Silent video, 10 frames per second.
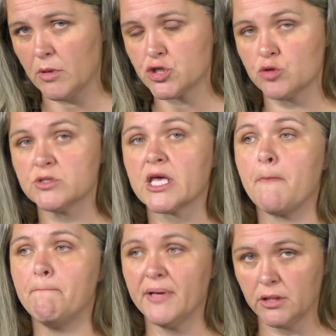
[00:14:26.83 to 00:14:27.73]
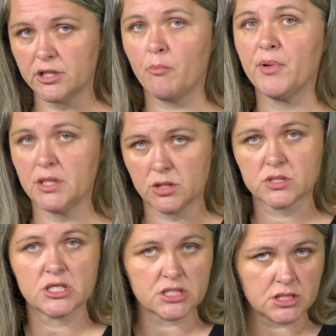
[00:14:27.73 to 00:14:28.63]
mushrooms can build up in
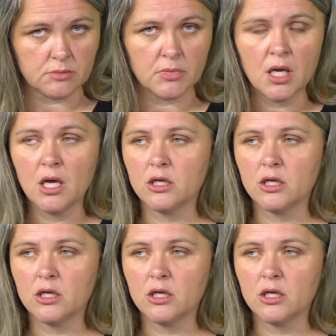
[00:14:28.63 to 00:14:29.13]
your system.